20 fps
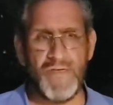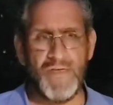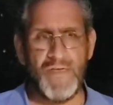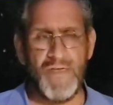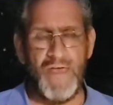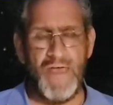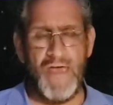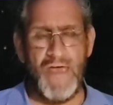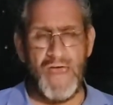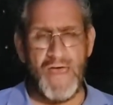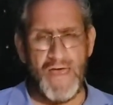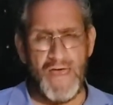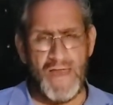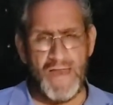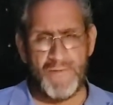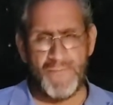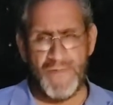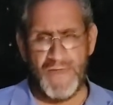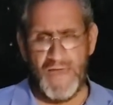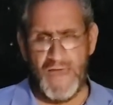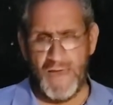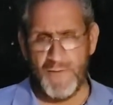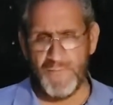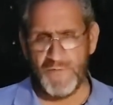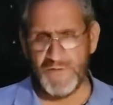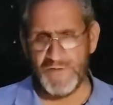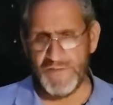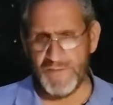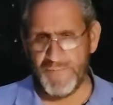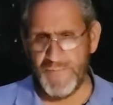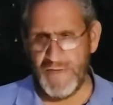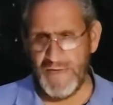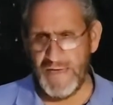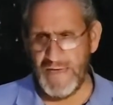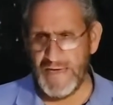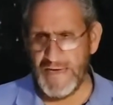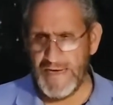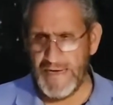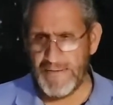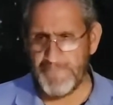and be able to
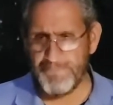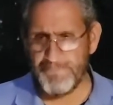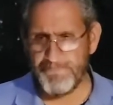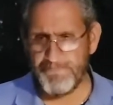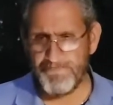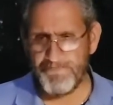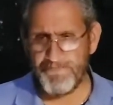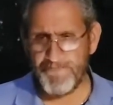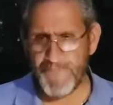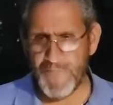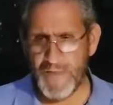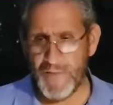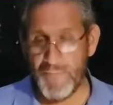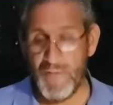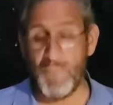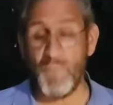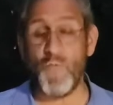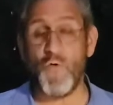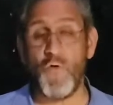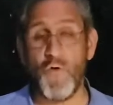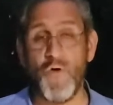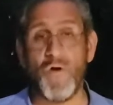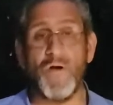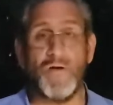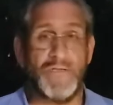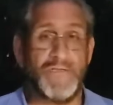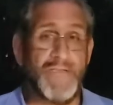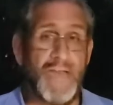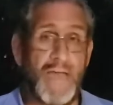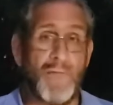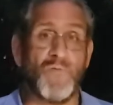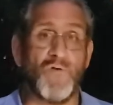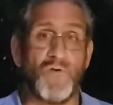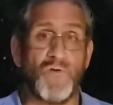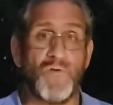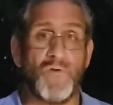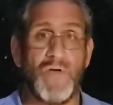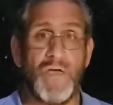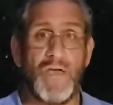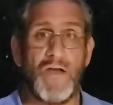be um, a bit more stable
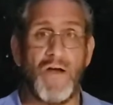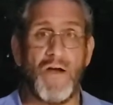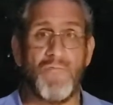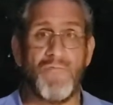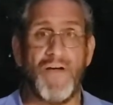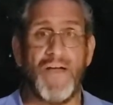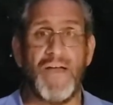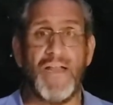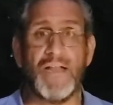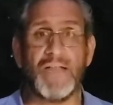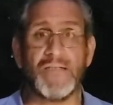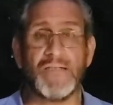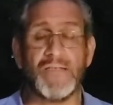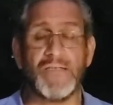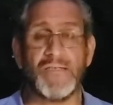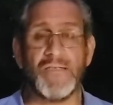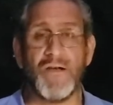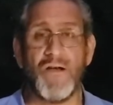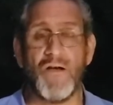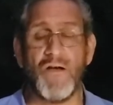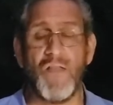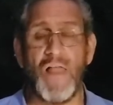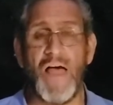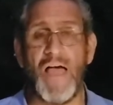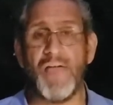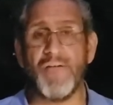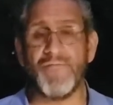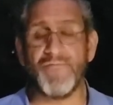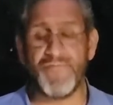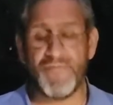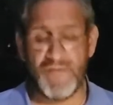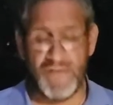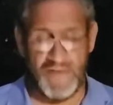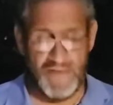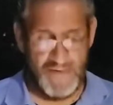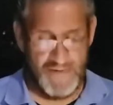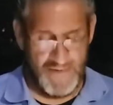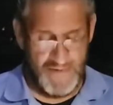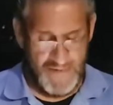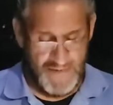in our finances, in our life
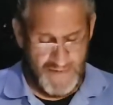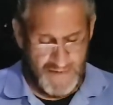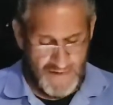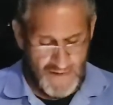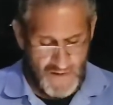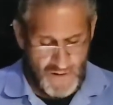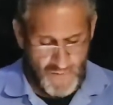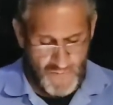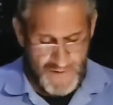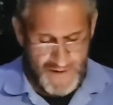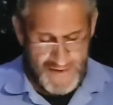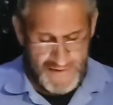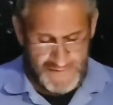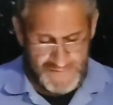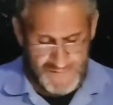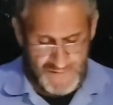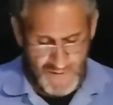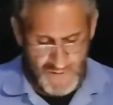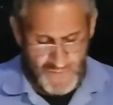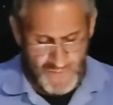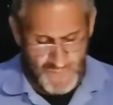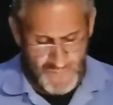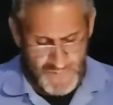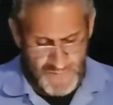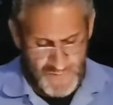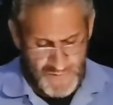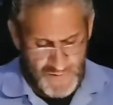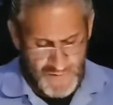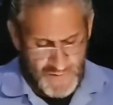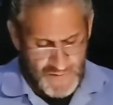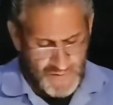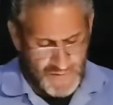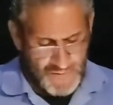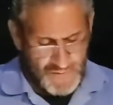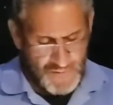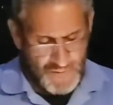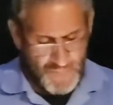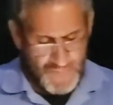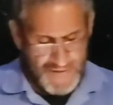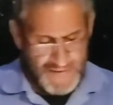you know and so
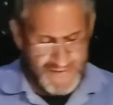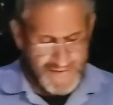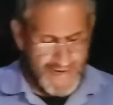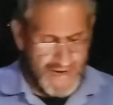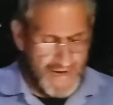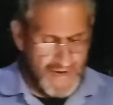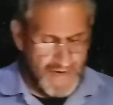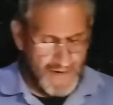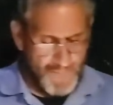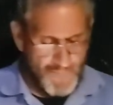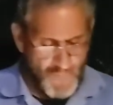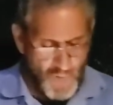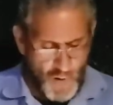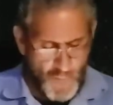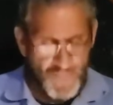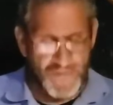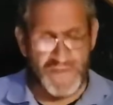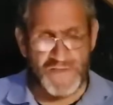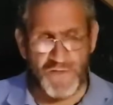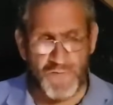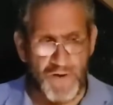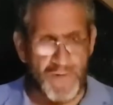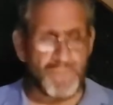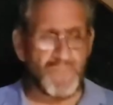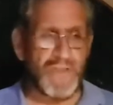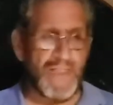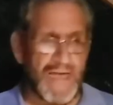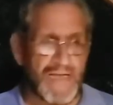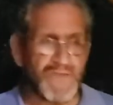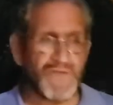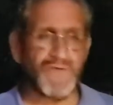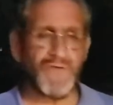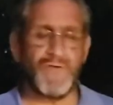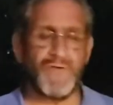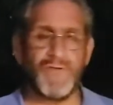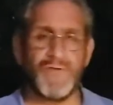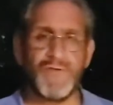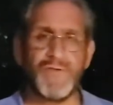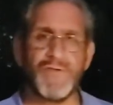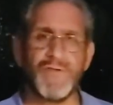do we take momentary
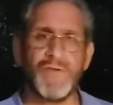pleasures